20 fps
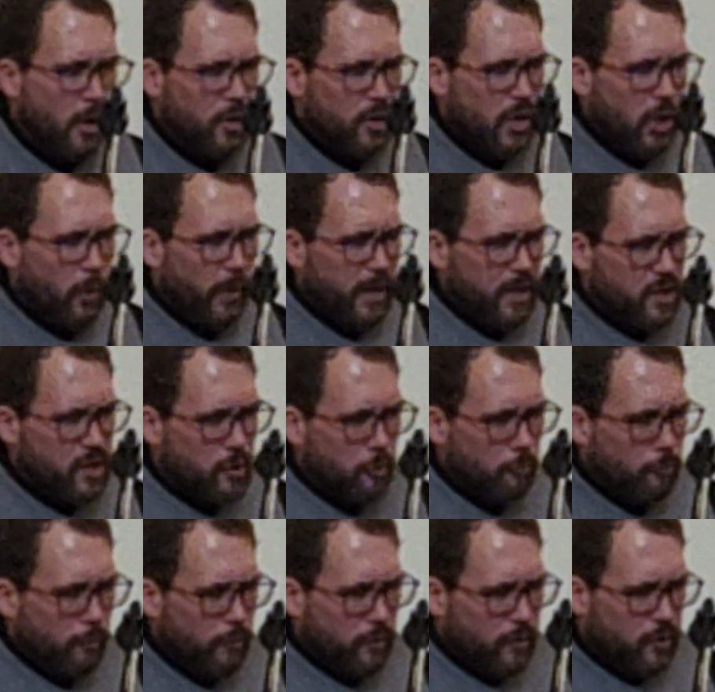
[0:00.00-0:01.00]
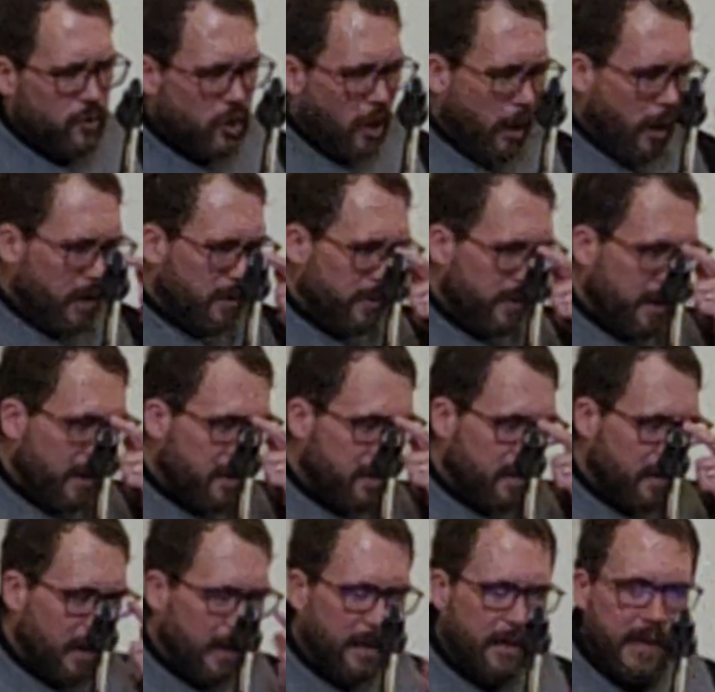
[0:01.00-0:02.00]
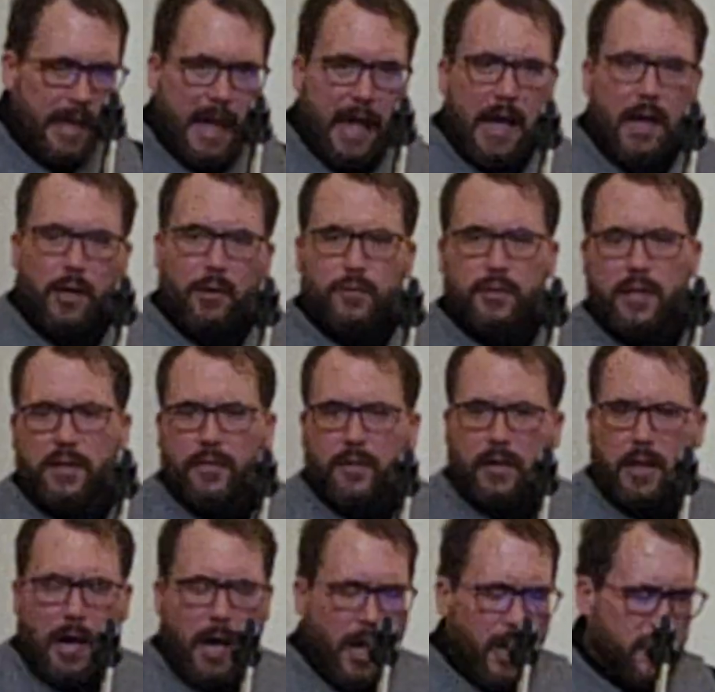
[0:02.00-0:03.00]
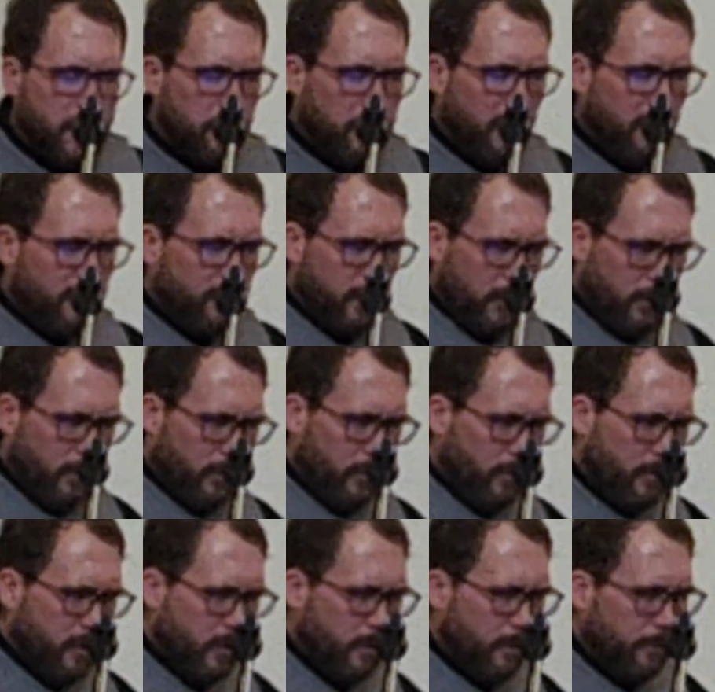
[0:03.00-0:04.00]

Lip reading: So we start this account in the Gospel of Luke.